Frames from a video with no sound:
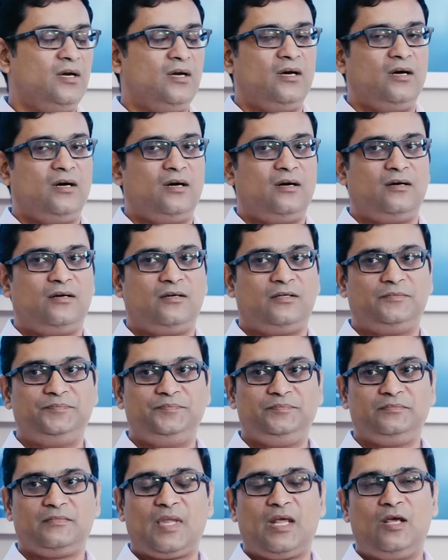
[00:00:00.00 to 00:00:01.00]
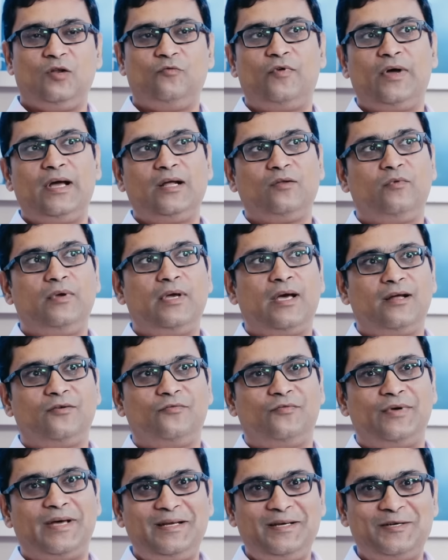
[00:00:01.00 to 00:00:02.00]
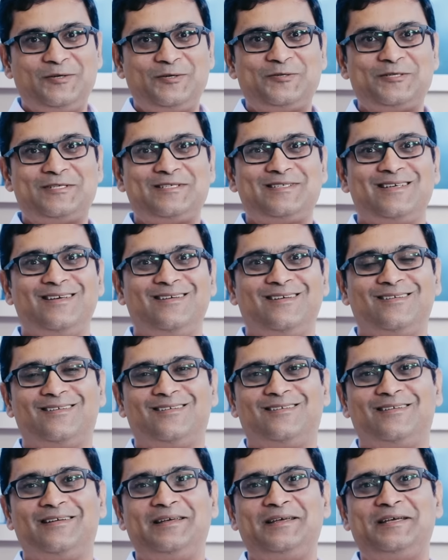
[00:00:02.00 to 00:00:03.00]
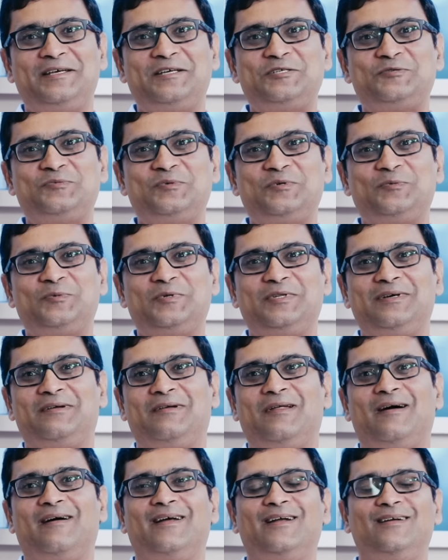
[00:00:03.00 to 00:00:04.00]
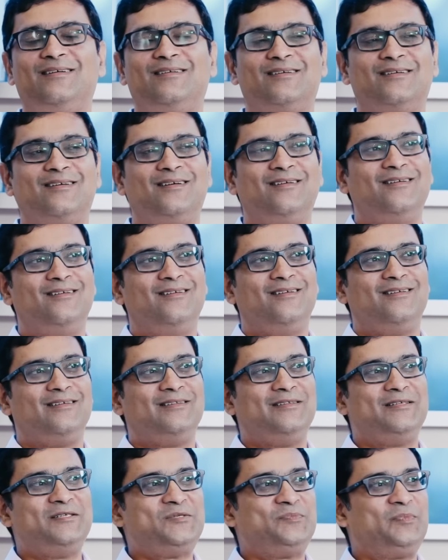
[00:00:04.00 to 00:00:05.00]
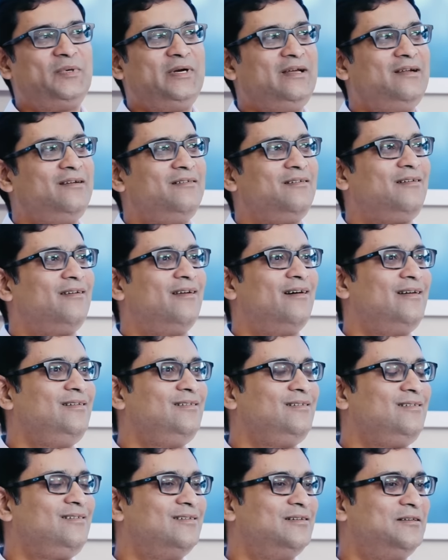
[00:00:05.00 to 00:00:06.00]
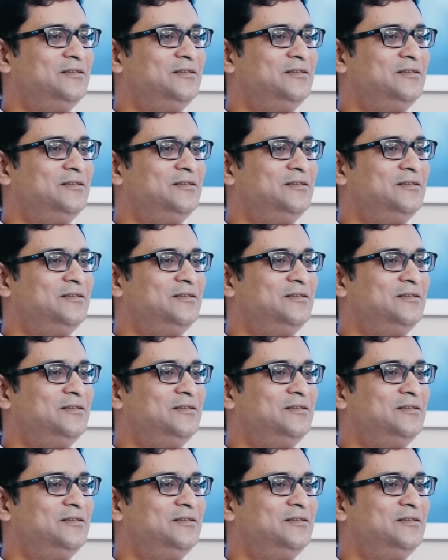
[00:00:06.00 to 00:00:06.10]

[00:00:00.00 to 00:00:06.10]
In fact, we had a very interesting engagement with a client. And this particular client